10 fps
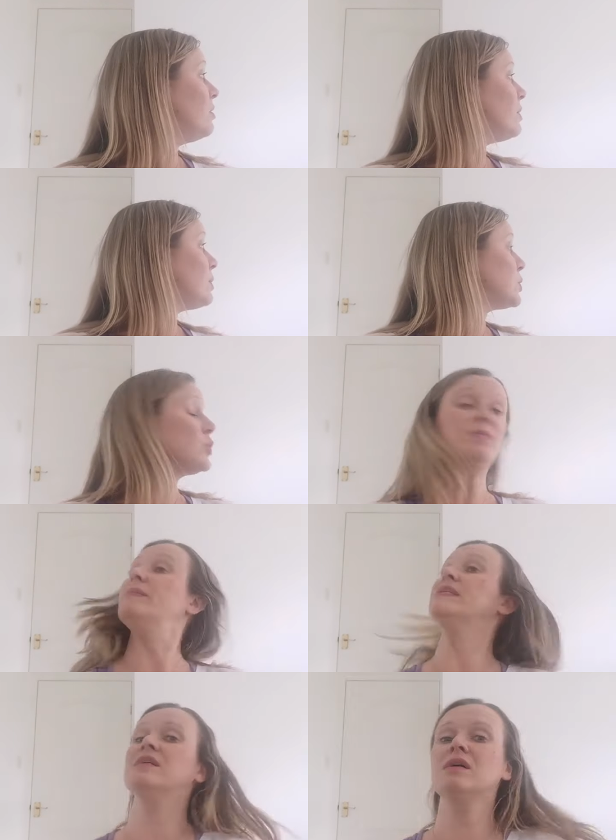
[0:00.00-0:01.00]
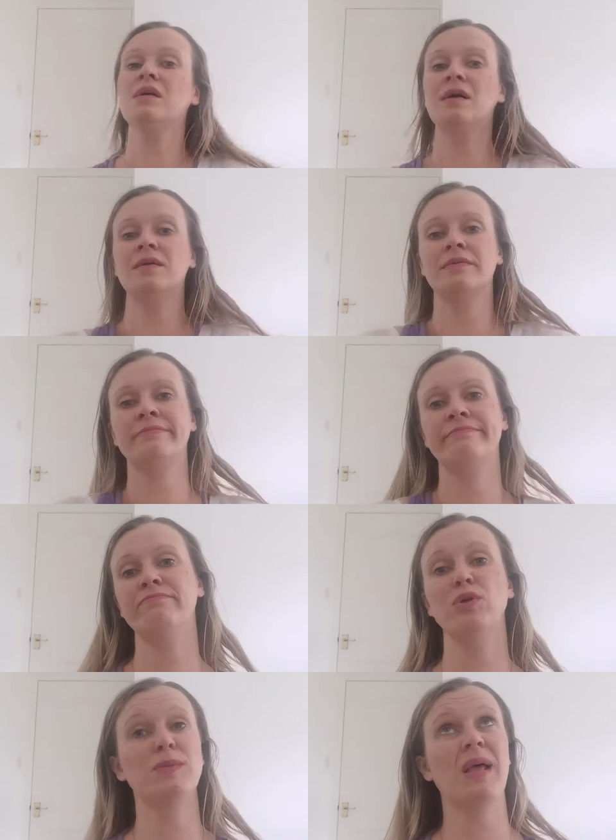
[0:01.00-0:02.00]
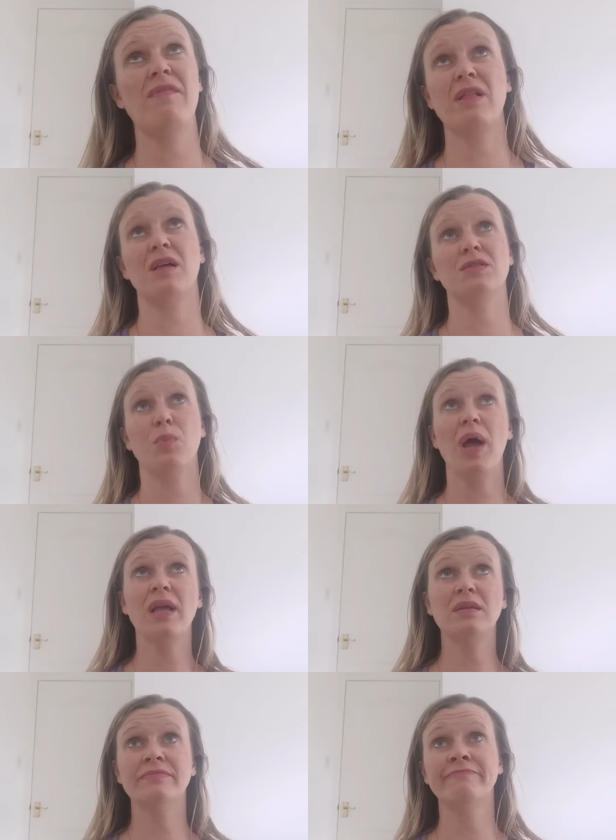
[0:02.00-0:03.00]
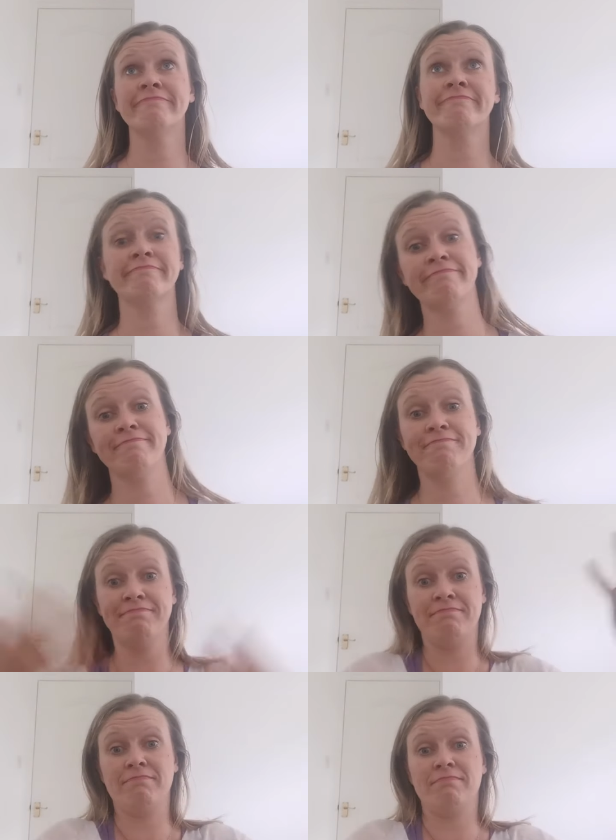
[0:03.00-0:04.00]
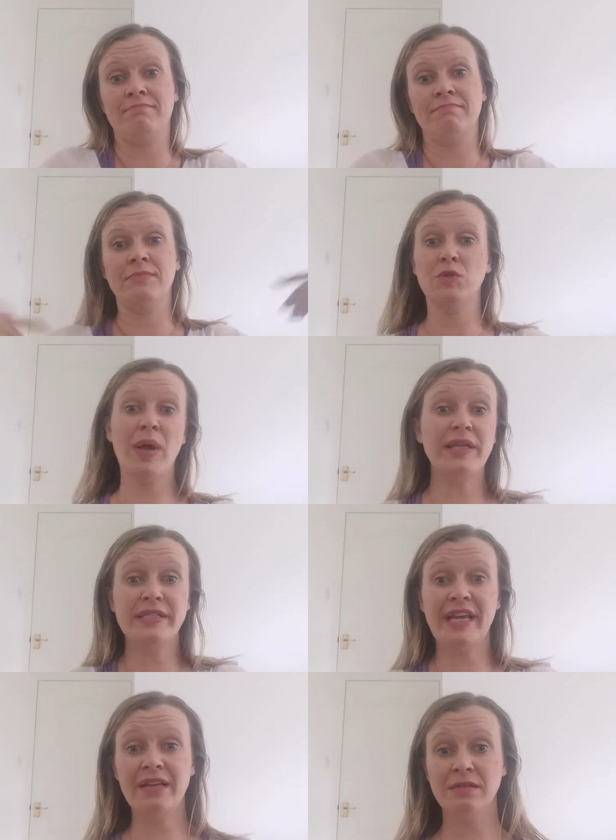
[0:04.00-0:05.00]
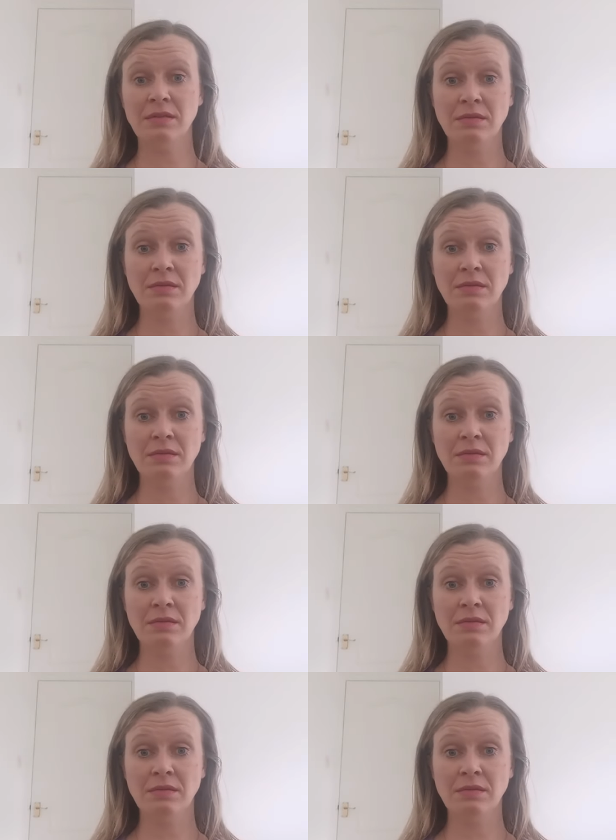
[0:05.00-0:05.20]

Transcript: Well, I'm going to go meet my dinner, possibly have a glass of wine. It's Wednesday.